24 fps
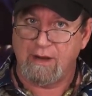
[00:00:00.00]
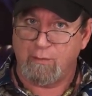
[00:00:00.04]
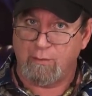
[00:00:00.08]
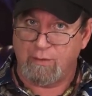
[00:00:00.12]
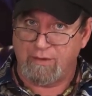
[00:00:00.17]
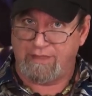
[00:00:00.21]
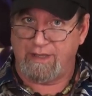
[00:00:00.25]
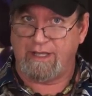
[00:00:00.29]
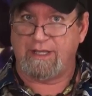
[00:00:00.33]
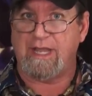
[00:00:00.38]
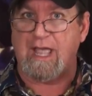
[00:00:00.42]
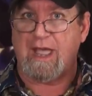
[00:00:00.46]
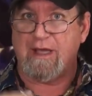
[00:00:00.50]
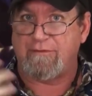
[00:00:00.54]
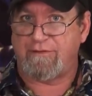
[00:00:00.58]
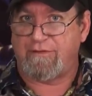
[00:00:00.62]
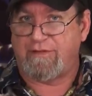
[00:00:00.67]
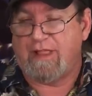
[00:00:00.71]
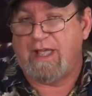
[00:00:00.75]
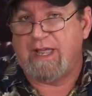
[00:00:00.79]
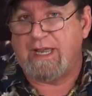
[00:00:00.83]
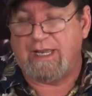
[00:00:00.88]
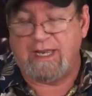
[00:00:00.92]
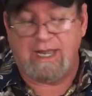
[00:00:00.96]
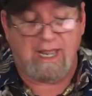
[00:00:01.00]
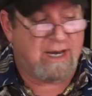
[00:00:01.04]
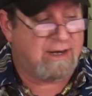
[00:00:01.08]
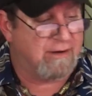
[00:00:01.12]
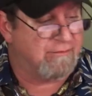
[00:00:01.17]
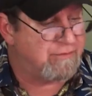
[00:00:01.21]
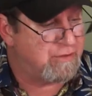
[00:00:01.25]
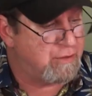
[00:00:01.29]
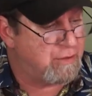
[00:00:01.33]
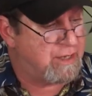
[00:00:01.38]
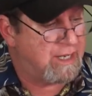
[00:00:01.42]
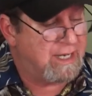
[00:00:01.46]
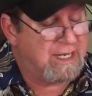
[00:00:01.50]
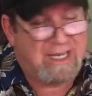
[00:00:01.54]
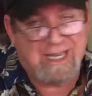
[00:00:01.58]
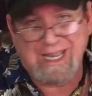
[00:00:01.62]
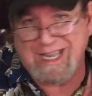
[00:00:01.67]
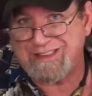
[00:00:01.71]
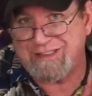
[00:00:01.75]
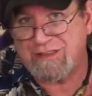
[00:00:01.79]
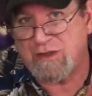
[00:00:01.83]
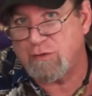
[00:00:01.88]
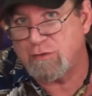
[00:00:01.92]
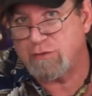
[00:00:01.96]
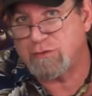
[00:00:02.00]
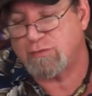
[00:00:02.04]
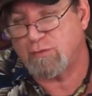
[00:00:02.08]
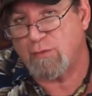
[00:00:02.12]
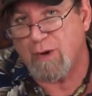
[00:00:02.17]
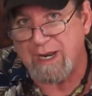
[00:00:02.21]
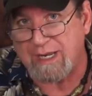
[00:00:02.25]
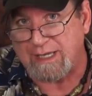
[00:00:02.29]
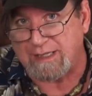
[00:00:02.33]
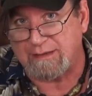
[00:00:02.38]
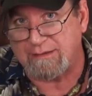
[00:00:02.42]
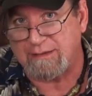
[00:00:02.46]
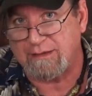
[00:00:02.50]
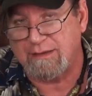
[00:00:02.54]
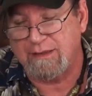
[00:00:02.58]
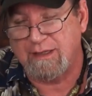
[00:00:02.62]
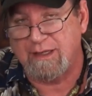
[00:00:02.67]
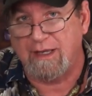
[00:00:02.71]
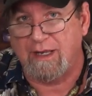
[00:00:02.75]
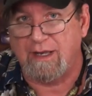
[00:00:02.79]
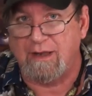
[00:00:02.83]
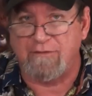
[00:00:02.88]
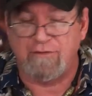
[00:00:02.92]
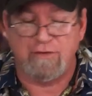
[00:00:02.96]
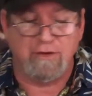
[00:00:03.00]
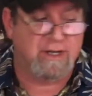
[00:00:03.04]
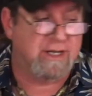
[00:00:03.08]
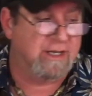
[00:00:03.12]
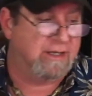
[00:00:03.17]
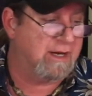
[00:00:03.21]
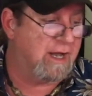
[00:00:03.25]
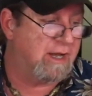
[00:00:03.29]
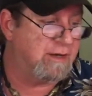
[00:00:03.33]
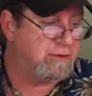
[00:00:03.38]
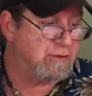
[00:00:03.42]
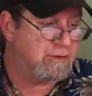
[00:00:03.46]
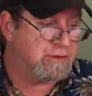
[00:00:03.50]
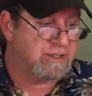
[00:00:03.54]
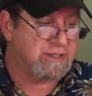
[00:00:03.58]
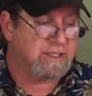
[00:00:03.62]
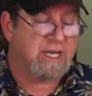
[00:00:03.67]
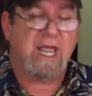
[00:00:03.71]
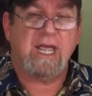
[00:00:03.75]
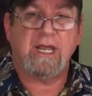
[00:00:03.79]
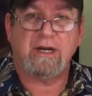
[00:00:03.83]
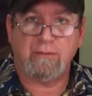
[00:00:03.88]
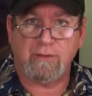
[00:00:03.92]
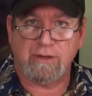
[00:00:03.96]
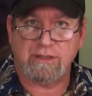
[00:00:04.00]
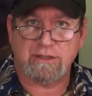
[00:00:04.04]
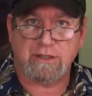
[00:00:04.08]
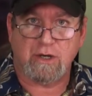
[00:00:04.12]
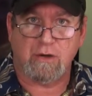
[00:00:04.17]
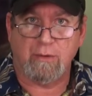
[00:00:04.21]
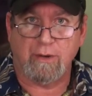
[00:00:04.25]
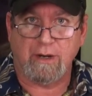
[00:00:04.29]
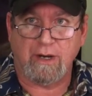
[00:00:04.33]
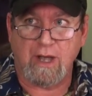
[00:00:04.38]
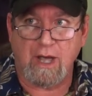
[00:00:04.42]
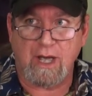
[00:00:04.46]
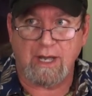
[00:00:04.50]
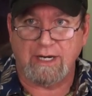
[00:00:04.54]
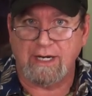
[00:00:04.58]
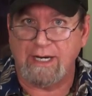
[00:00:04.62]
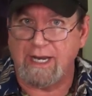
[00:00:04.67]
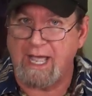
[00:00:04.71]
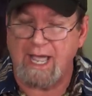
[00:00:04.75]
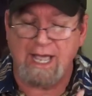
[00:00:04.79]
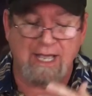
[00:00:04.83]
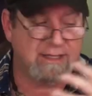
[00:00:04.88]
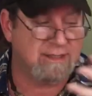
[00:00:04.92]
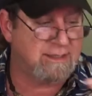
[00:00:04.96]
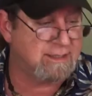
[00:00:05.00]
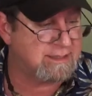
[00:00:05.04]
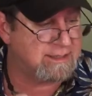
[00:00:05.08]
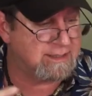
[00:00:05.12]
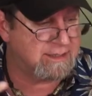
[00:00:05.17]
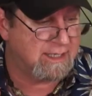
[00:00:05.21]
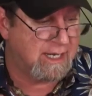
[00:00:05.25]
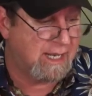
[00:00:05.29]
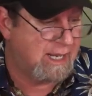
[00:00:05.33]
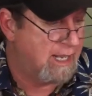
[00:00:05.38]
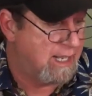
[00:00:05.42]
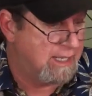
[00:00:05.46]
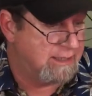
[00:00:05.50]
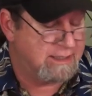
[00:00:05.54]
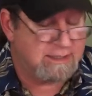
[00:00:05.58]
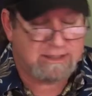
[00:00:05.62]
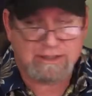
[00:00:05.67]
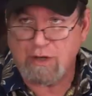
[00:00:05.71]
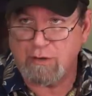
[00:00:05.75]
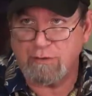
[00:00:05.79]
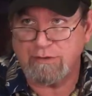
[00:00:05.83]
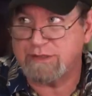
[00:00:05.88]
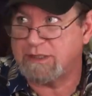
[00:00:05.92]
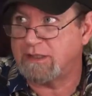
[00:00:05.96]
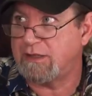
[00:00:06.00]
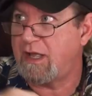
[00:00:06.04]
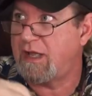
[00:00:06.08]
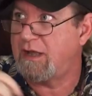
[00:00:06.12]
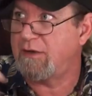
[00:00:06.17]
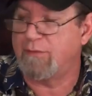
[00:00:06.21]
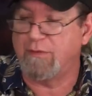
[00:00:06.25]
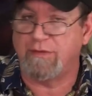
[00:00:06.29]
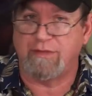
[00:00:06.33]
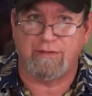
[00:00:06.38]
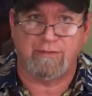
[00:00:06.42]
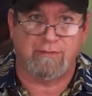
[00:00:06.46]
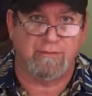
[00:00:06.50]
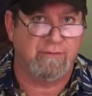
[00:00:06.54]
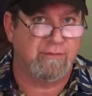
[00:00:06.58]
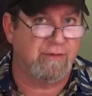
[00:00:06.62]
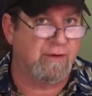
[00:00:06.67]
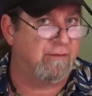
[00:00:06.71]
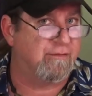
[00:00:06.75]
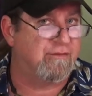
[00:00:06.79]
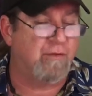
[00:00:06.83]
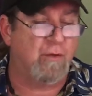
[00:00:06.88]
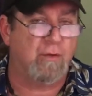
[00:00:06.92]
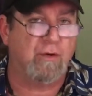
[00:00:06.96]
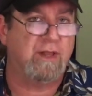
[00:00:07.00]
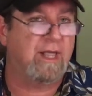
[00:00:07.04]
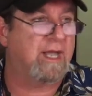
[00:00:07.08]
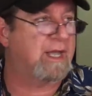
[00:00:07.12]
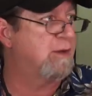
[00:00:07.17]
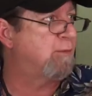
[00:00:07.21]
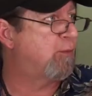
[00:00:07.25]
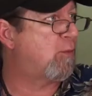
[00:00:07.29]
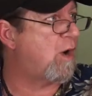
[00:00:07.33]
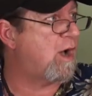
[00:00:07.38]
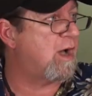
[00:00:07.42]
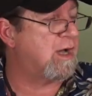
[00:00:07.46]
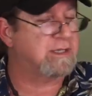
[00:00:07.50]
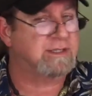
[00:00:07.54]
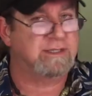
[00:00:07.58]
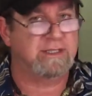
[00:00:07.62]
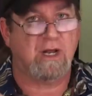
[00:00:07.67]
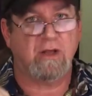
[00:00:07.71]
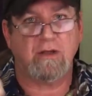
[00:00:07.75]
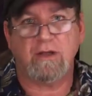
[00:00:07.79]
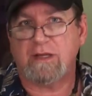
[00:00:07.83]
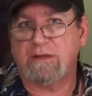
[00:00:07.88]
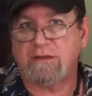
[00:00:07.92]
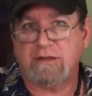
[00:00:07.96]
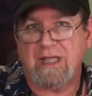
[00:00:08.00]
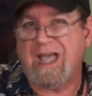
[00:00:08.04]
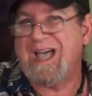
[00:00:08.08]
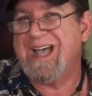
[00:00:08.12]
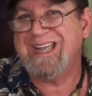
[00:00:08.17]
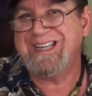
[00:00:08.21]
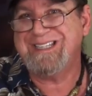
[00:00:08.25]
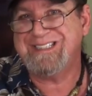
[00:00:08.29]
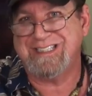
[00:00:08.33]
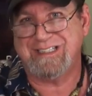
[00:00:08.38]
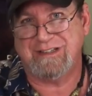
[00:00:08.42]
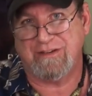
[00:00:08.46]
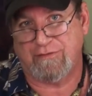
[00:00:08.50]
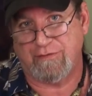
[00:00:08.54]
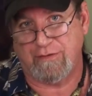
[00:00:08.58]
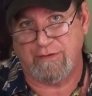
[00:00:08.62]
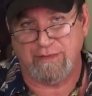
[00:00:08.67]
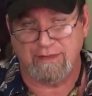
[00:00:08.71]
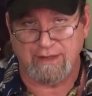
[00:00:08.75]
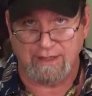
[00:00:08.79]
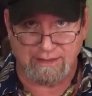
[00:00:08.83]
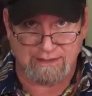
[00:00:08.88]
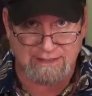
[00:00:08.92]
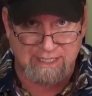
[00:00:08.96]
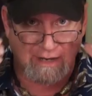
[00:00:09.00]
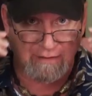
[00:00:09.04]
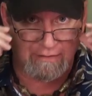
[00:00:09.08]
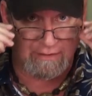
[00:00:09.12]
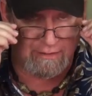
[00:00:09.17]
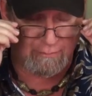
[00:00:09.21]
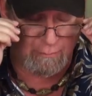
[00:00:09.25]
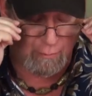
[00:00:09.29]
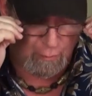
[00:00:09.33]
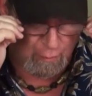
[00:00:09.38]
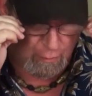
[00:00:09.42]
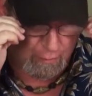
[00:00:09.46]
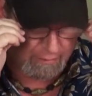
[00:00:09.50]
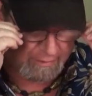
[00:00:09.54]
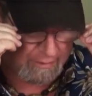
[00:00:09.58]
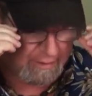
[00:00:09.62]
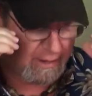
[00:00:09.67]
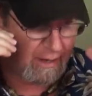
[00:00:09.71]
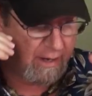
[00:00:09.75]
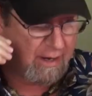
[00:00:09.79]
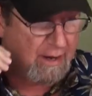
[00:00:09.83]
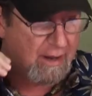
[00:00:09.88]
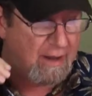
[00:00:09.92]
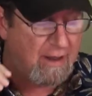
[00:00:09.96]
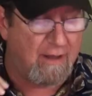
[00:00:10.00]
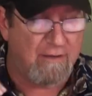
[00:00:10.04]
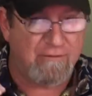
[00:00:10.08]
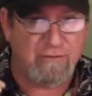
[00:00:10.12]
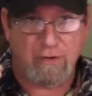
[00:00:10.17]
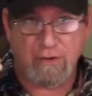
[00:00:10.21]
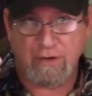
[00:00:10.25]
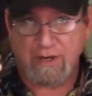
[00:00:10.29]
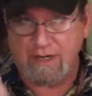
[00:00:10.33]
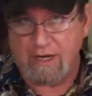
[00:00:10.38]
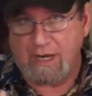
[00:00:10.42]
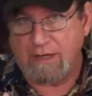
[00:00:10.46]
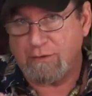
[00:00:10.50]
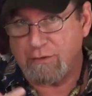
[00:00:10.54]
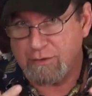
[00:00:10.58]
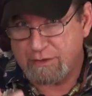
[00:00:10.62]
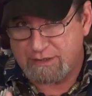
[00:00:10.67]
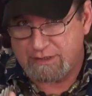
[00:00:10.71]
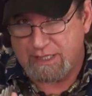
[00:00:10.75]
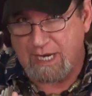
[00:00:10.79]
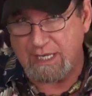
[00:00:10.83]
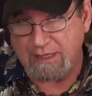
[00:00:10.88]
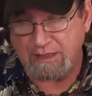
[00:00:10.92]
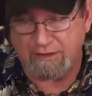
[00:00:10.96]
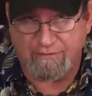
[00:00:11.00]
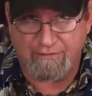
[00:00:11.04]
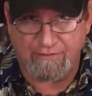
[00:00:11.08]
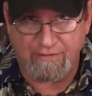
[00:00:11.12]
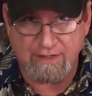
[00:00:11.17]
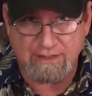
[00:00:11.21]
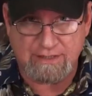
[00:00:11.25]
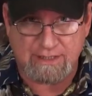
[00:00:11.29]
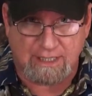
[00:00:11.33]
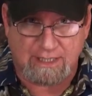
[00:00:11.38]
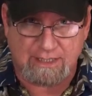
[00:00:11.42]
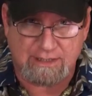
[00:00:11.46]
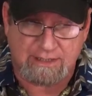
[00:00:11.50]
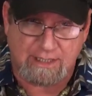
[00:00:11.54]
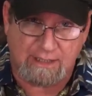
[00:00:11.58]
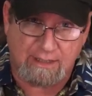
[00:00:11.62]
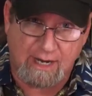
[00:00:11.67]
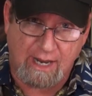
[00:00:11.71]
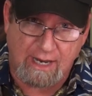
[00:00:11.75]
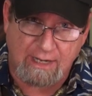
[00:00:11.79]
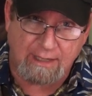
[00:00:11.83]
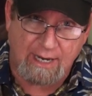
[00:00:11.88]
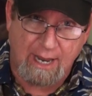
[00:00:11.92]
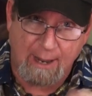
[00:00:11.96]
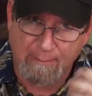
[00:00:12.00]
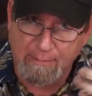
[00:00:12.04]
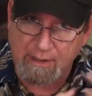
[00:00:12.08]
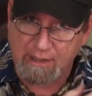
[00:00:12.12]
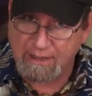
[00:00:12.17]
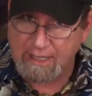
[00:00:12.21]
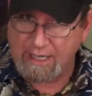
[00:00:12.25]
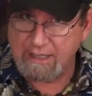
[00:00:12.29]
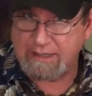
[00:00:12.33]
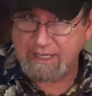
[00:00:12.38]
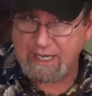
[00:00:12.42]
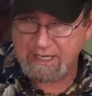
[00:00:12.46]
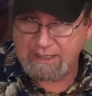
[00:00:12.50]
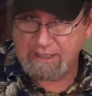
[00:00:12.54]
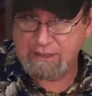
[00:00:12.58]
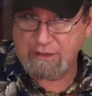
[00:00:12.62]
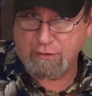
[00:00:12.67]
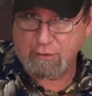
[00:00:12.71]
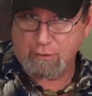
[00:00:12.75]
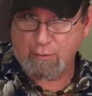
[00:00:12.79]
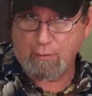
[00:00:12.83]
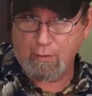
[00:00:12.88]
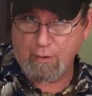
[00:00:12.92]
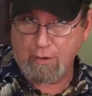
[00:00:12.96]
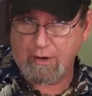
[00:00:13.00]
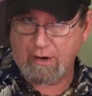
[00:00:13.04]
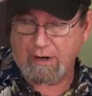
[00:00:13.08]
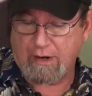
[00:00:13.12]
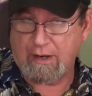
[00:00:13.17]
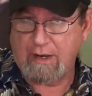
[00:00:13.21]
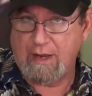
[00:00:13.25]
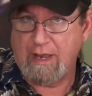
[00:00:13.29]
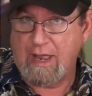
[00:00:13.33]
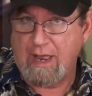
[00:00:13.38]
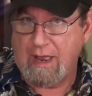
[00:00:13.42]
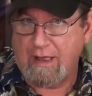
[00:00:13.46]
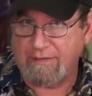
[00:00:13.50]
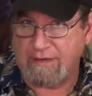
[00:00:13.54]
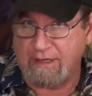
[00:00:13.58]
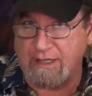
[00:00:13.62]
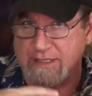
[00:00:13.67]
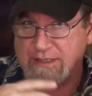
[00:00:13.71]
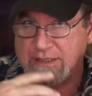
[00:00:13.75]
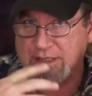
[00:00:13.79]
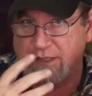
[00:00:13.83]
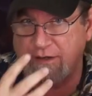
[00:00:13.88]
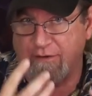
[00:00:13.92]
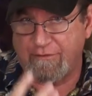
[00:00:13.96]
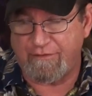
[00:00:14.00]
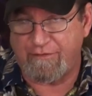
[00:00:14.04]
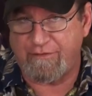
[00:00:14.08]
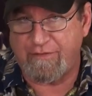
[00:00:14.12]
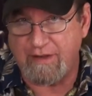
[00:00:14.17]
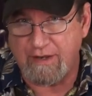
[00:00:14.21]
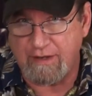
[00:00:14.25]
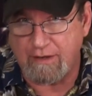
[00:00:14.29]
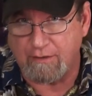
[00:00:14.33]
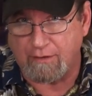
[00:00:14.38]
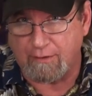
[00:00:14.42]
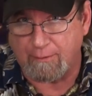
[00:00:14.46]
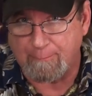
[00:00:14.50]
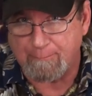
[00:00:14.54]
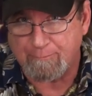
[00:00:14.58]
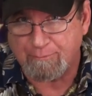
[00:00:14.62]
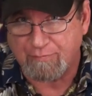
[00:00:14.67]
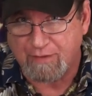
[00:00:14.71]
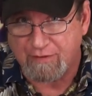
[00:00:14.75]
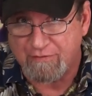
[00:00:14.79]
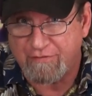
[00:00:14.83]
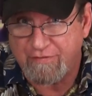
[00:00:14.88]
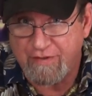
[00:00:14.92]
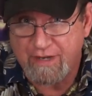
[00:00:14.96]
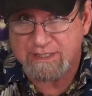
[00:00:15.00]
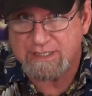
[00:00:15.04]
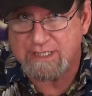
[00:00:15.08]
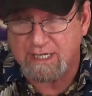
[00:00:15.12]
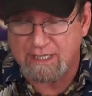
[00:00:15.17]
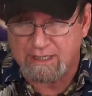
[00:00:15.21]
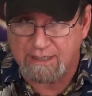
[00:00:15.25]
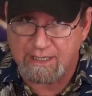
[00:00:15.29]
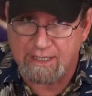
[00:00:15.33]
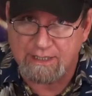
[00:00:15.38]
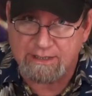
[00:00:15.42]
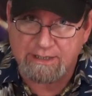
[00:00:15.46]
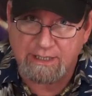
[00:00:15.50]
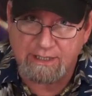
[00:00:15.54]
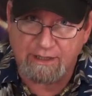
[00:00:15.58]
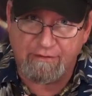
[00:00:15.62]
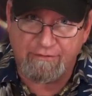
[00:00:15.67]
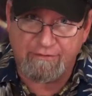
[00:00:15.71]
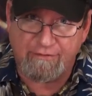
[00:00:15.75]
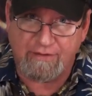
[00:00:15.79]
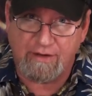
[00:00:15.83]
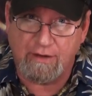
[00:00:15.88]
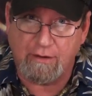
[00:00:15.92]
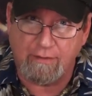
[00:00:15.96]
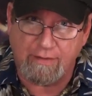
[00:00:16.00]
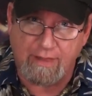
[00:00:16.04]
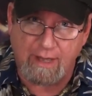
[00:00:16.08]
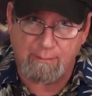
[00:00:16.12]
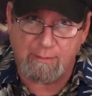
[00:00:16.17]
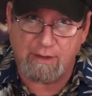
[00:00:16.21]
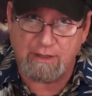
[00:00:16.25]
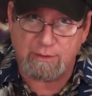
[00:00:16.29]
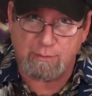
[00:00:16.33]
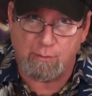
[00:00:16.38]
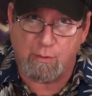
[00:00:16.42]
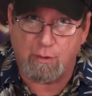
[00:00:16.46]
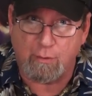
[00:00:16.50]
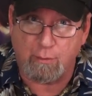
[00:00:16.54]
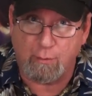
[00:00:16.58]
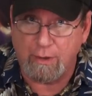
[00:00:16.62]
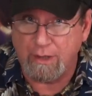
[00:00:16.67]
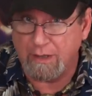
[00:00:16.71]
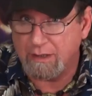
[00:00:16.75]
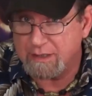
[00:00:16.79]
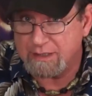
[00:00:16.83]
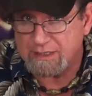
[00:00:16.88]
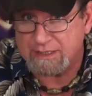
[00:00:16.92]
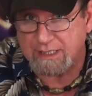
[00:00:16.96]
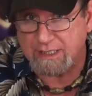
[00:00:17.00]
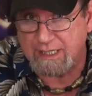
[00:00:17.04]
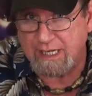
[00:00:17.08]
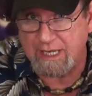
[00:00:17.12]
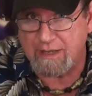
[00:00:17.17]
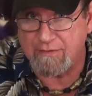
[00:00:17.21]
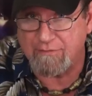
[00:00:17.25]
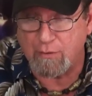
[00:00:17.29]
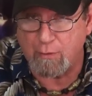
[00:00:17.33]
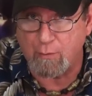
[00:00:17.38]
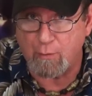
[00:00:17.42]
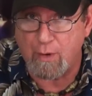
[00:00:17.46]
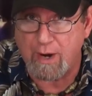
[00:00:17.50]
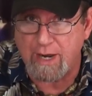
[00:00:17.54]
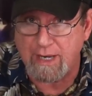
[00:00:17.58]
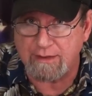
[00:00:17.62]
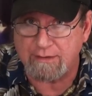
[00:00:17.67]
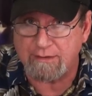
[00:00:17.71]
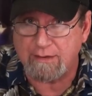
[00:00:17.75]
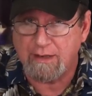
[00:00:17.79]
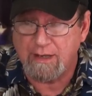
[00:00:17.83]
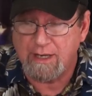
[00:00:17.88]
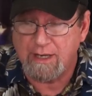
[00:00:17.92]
within that flight. And if you can get those right, if you can understand what's going on, and ha- this this goes along with you know four-legged walks and all kinds of different things out in the world. If you can understand the physics and, and emulate that in your work, then it's going to feel physically it's going to feel that much more real it's going to give it weight